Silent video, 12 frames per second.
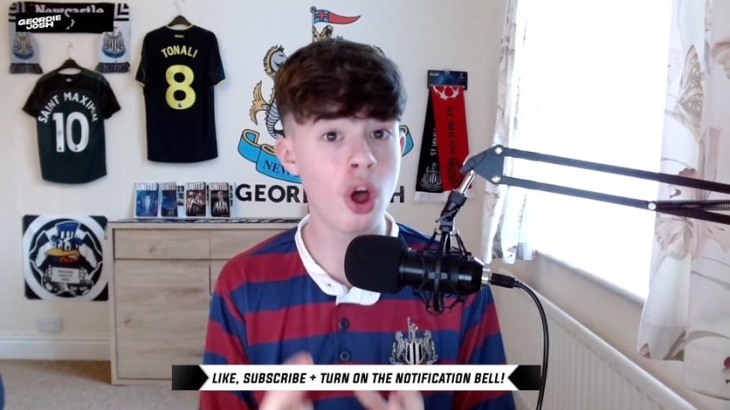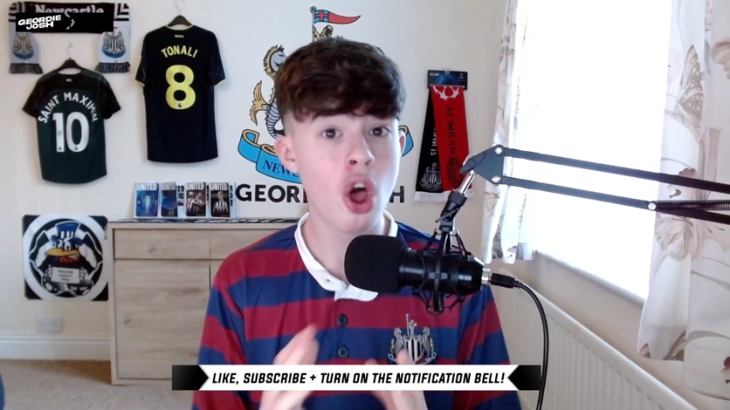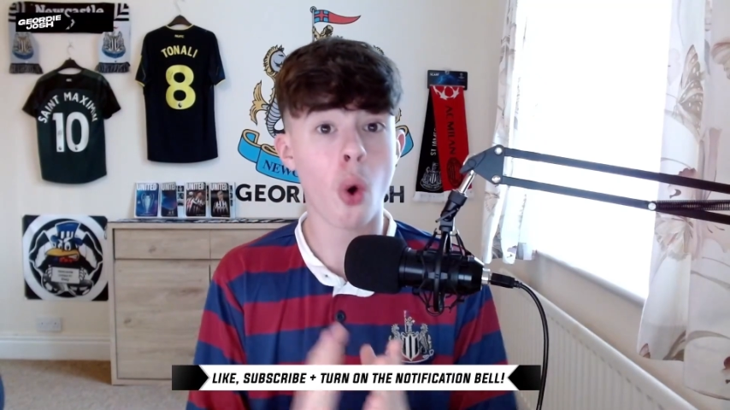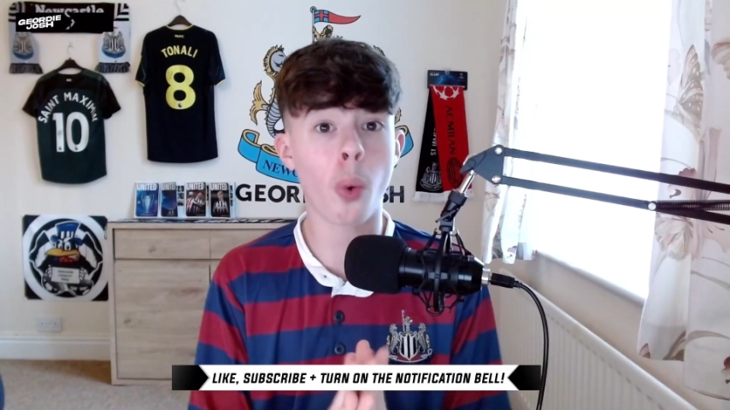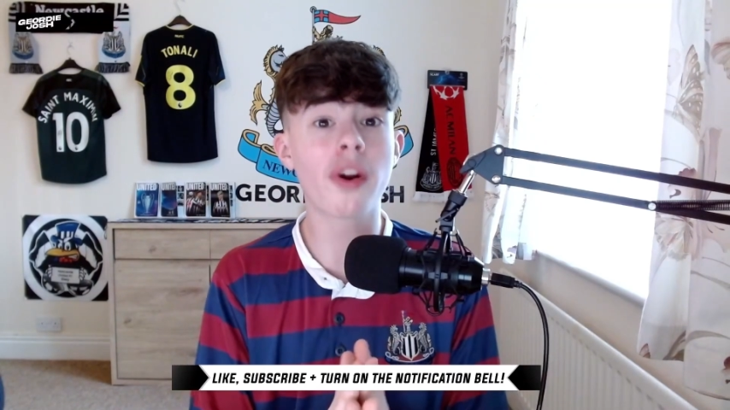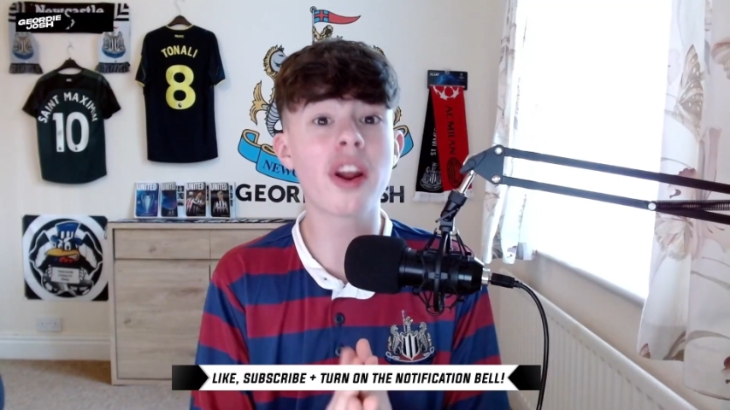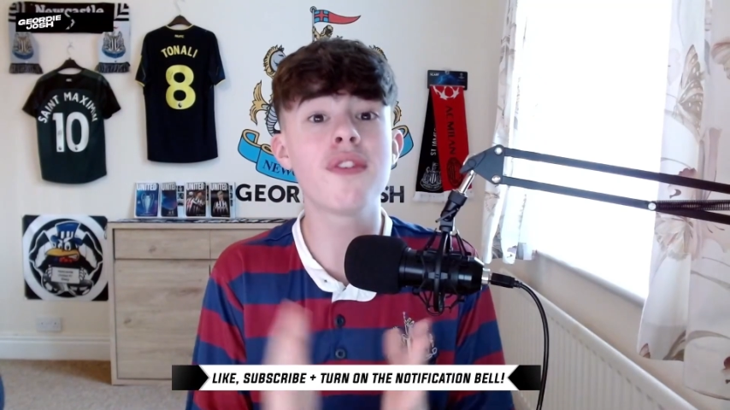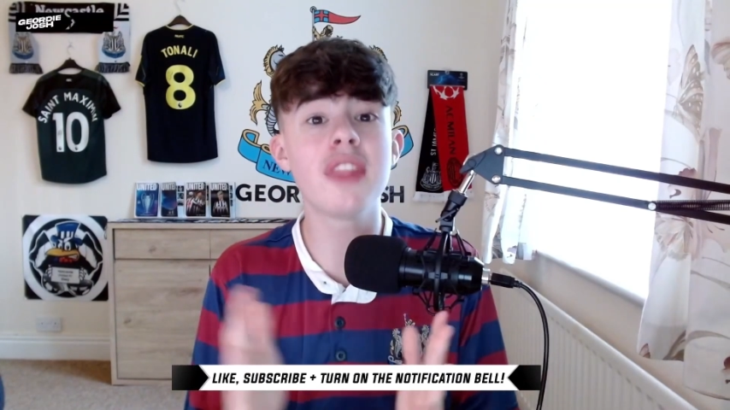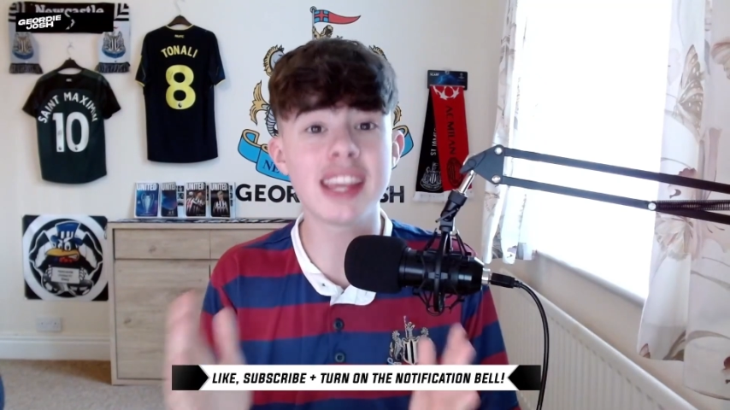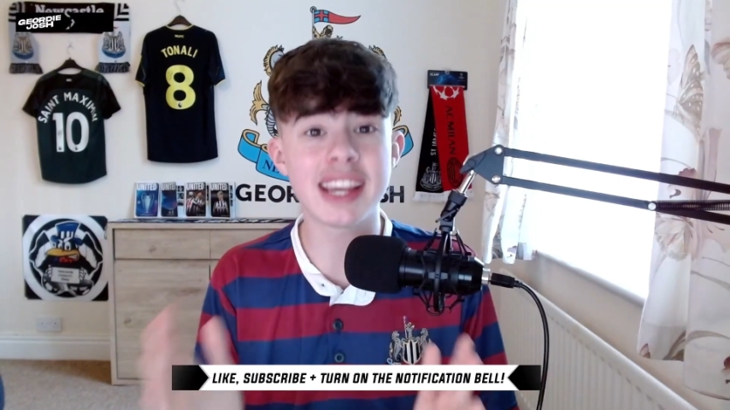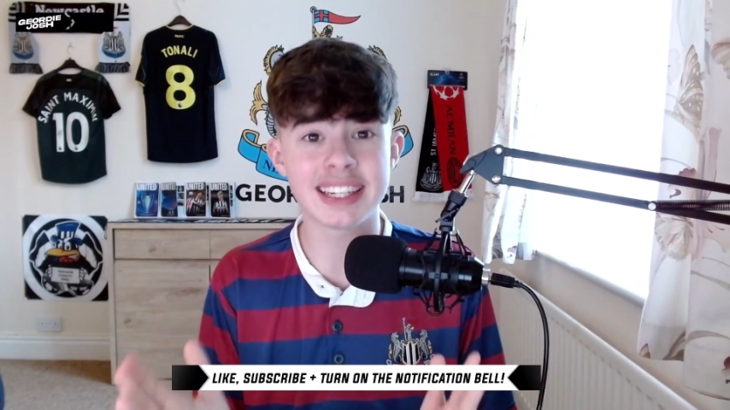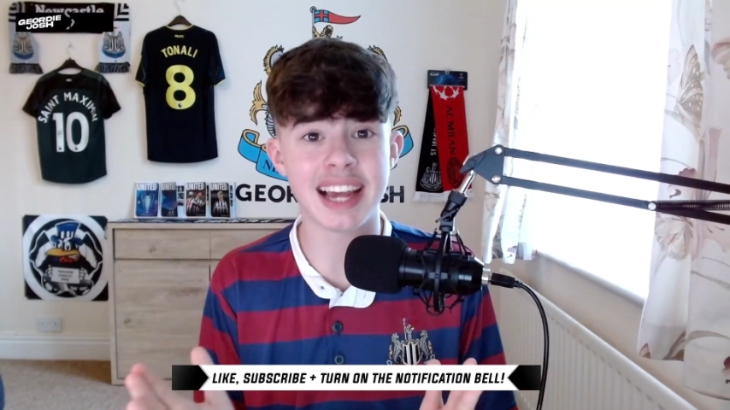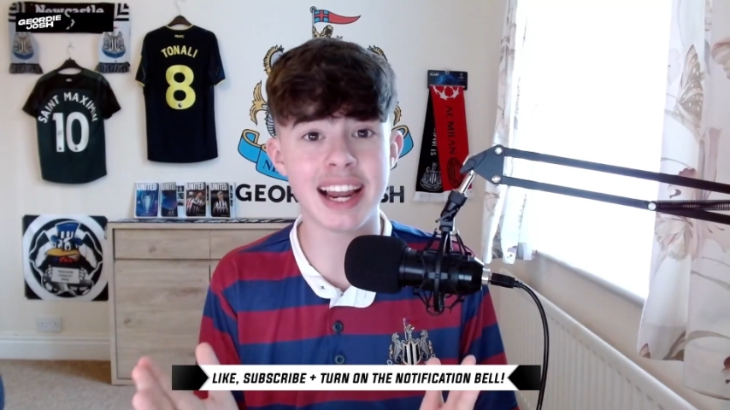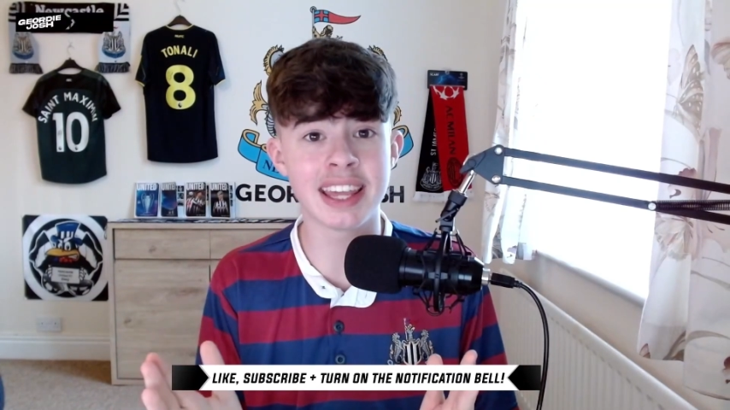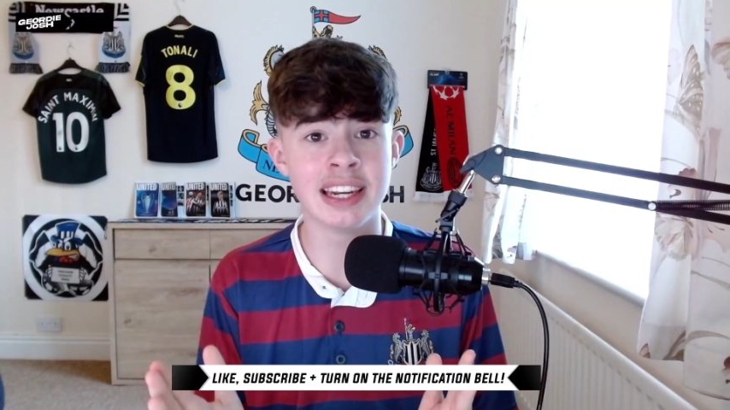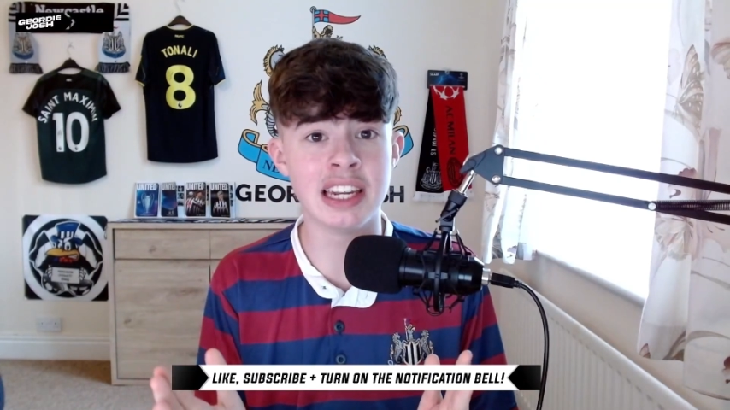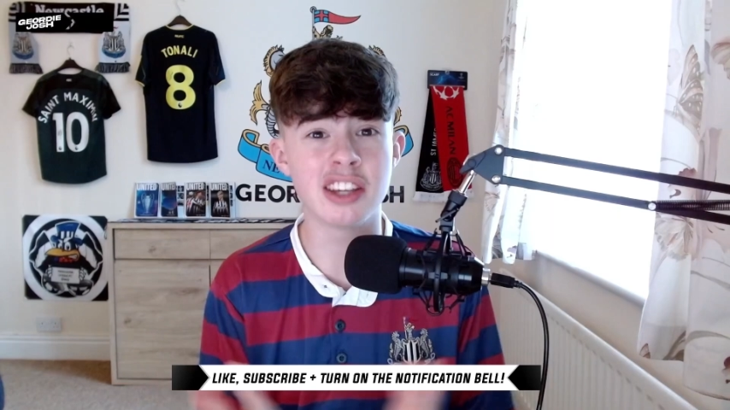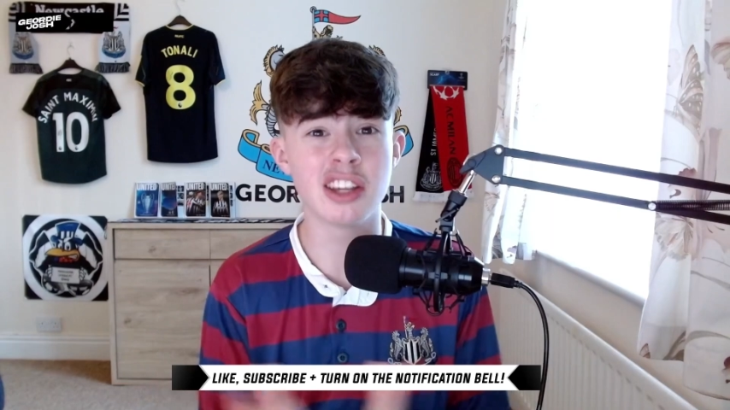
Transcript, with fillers: or even the Italian league.